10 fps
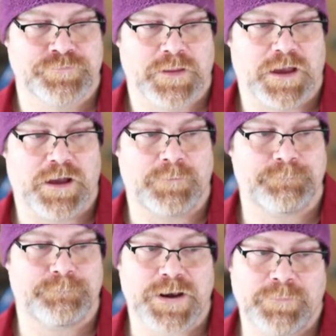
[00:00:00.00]

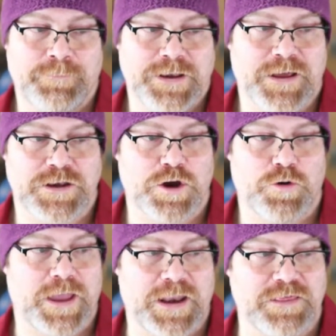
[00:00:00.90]
But I might not
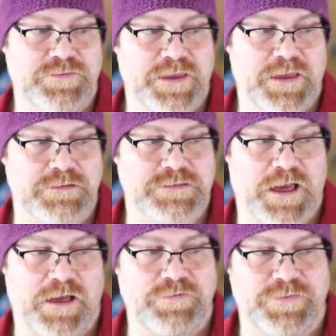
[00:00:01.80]
know anything else
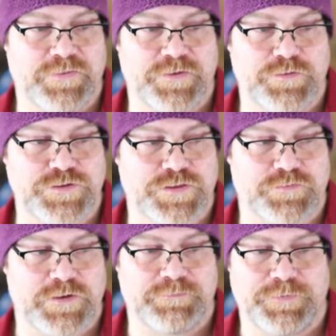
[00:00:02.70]
other than those
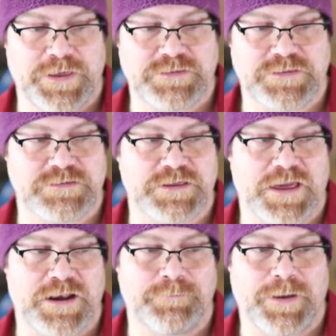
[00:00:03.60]
3 pieces,
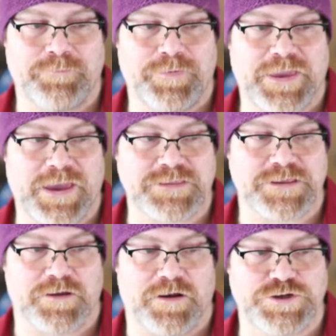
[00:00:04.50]
and I might be
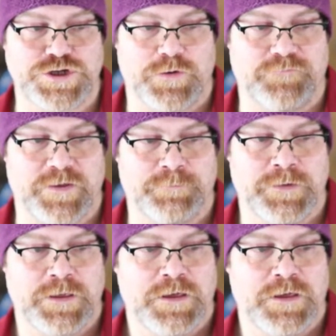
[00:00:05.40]
guessing on 2 of them.